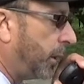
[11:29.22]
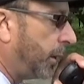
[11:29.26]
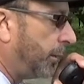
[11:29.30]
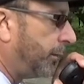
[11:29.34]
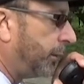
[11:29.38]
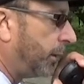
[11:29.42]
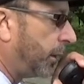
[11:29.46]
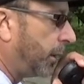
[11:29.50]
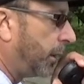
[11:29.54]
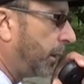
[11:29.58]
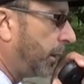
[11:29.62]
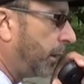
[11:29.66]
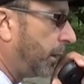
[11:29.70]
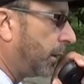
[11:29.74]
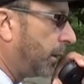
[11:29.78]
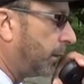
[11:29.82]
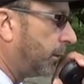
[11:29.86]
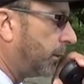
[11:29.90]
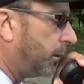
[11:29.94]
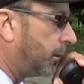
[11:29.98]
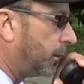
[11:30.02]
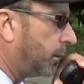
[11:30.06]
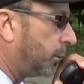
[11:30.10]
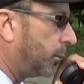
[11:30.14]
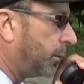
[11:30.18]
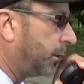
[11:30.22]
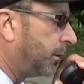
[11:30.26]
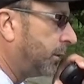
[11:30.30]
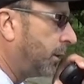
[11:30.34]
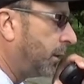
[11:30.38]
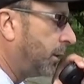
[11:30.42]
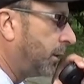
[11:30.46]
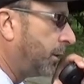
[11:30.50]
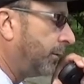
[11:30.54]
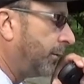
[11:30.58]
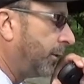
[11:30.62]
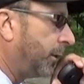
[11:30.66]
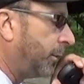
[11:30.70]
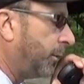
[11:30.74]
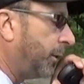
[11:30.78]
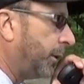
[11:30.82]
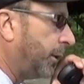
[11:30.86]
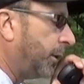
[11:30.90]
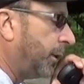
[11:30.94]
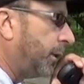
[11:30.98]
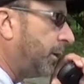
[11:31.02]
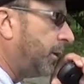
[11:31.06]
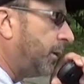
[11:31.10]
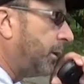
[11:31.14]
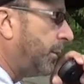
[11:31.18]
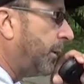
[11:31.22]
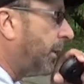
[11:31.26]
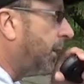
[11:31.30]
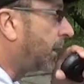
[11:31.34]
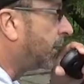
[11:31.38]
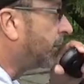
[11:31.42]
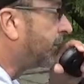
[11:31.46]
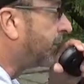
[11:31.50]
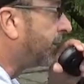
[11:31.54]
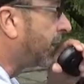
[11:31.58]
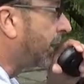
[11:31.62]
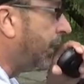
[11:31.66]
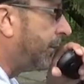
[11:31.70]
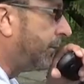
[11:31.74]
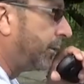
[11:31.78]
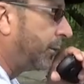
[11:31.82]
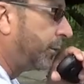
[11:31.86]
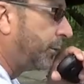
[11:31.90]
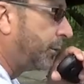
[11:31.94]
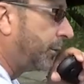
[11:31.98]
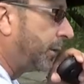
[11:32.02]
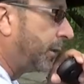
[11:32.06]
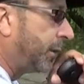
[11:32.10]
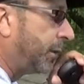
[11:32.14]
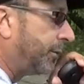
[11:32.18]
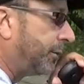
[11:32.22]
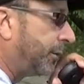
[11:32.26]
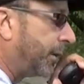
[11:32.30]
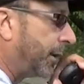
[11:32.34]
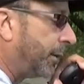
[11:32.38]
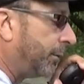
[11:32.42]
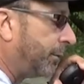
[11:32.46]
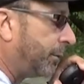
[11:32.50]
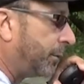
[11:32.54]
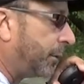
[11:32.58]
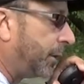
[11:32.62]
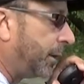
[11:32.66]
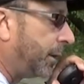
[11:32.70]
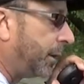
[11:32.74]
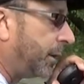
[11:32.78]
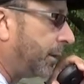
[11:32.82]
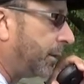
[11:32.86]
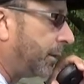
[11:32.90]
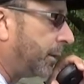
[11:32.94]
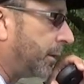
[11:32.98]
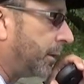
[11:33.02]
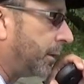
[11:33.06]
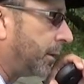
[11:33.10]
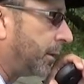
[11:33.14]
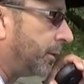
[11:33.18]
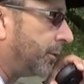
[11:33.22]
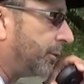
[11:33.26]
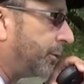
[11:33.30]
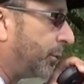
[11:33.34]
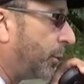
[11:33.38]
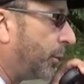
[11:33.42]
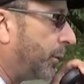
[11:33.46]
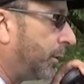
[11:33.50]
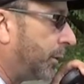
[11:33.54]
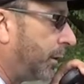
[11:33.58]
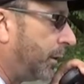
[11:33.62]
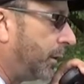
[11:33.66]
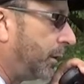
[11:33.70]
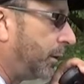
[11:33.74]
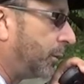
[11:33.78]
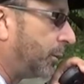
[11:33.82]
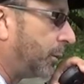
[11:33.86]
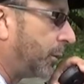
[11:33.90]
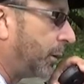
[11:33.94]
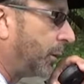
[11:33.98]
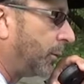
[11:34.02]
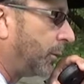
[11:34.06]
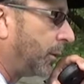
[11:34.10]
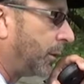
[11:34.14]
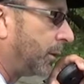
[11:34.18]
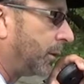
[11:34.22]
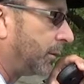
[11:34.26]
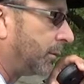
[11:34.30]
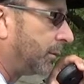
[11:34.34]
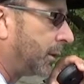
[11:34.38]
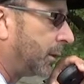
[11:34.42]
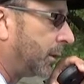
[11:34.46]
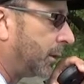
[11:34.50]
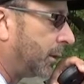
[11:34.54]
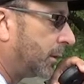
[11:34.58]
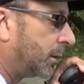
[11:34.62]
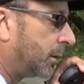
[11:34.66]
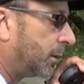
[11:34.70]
Bravo 9, Oscar Whiskey November. Got you about a 5 and 3, 5 3 here in 1421 over.